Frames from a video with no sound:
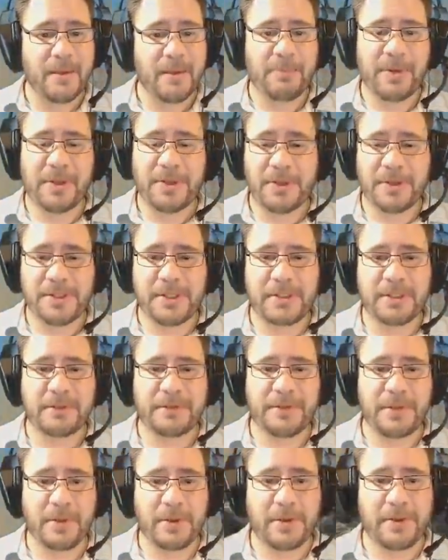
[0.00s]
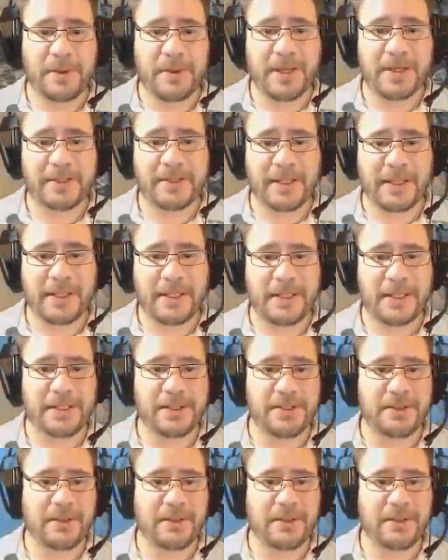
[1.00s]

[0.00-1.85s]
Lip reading: But there's still a few other things that I need to do to